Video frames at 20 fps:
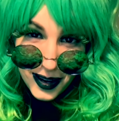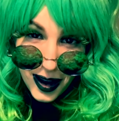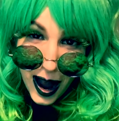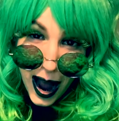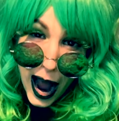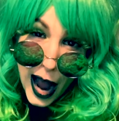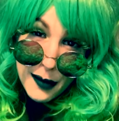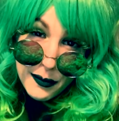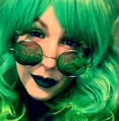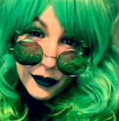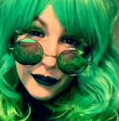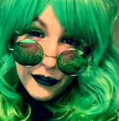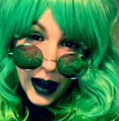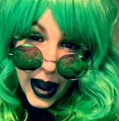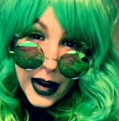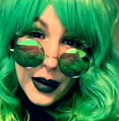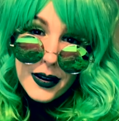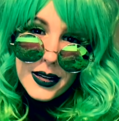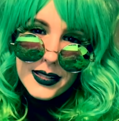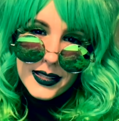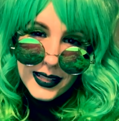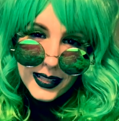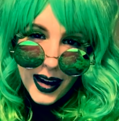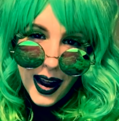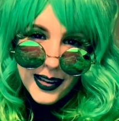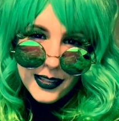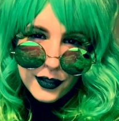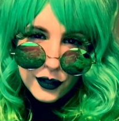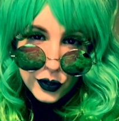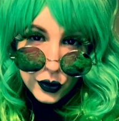I'm a virus and
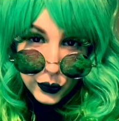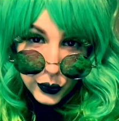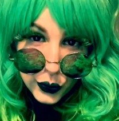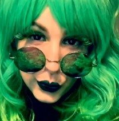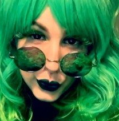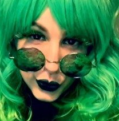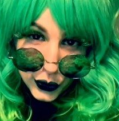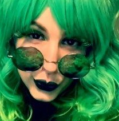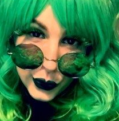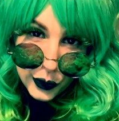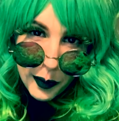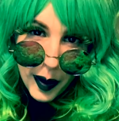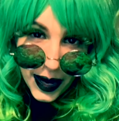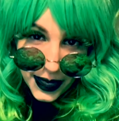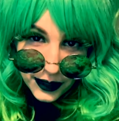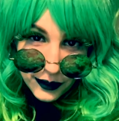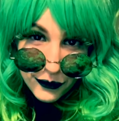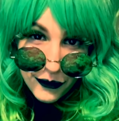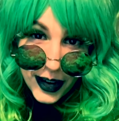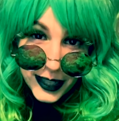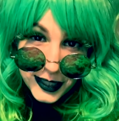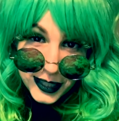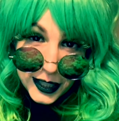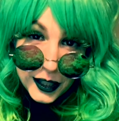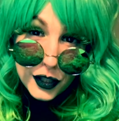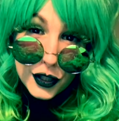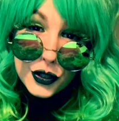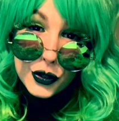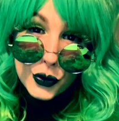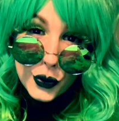I screw you by
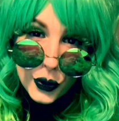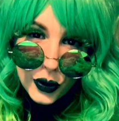infecting you.